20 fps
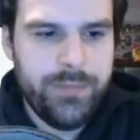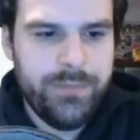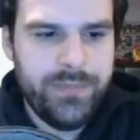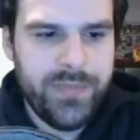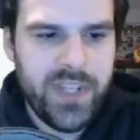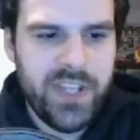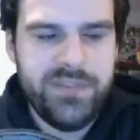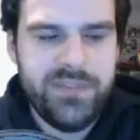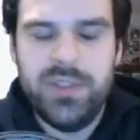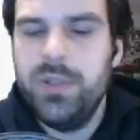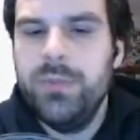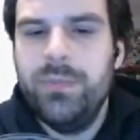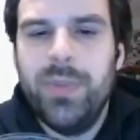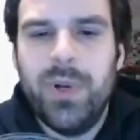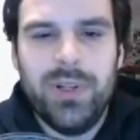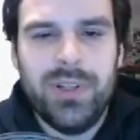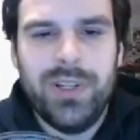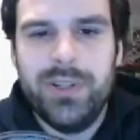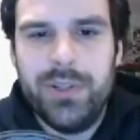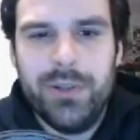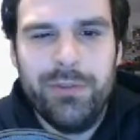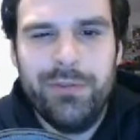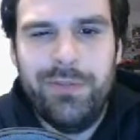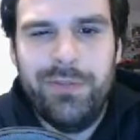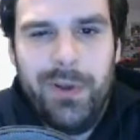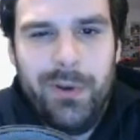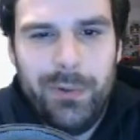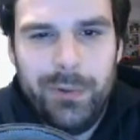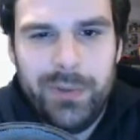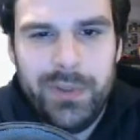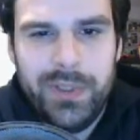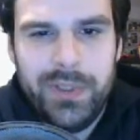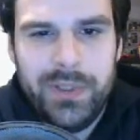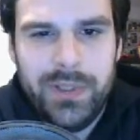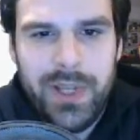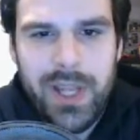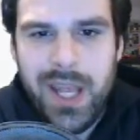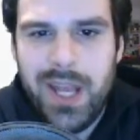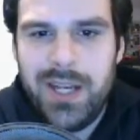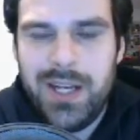If you pull out your phone
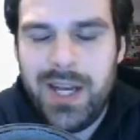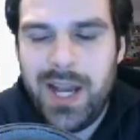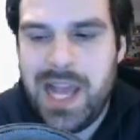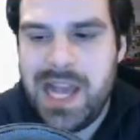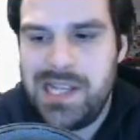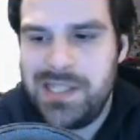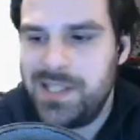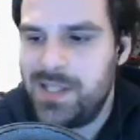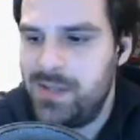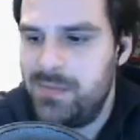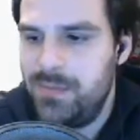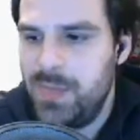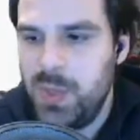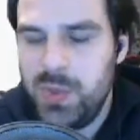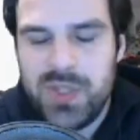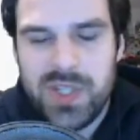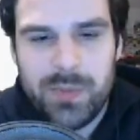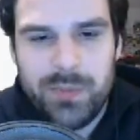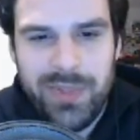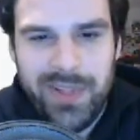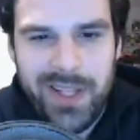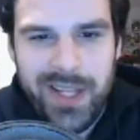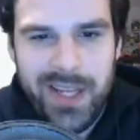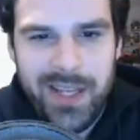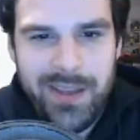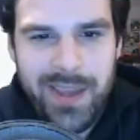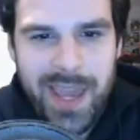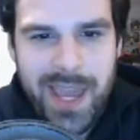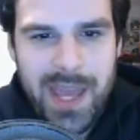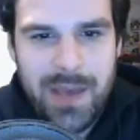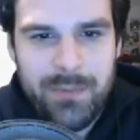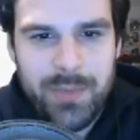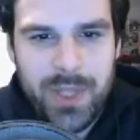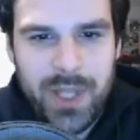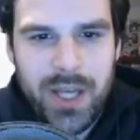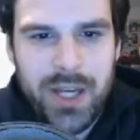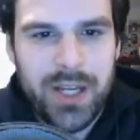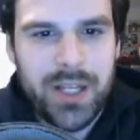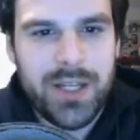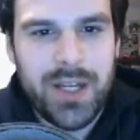and it has a music playing app
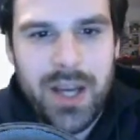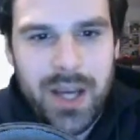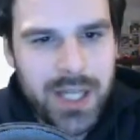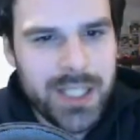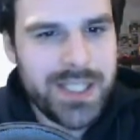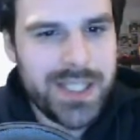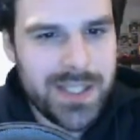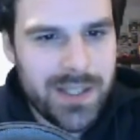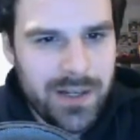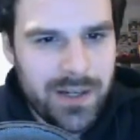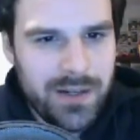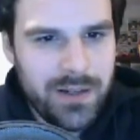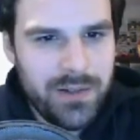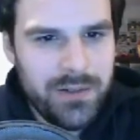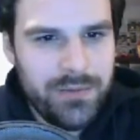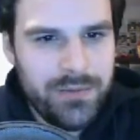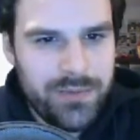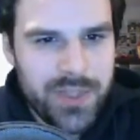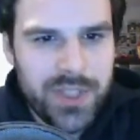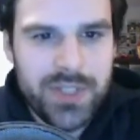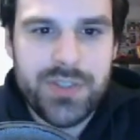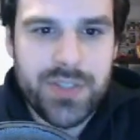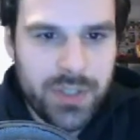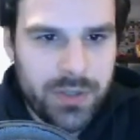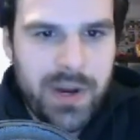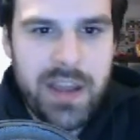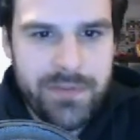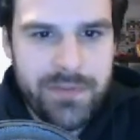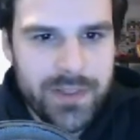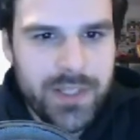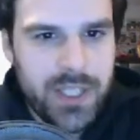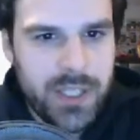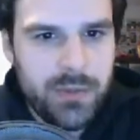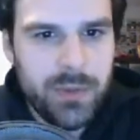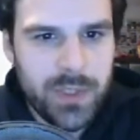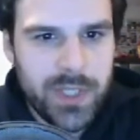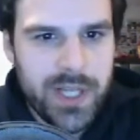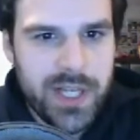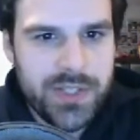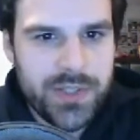on it, odds are there's a graphic
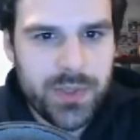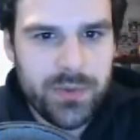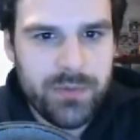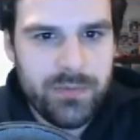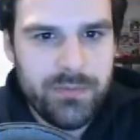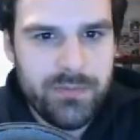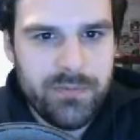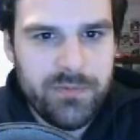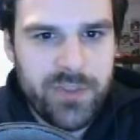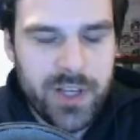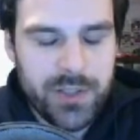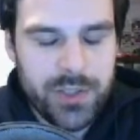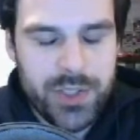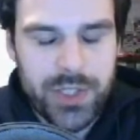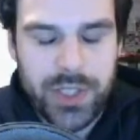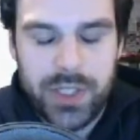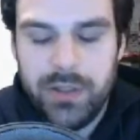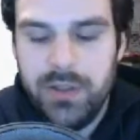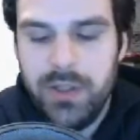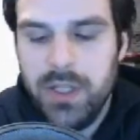equalizer function.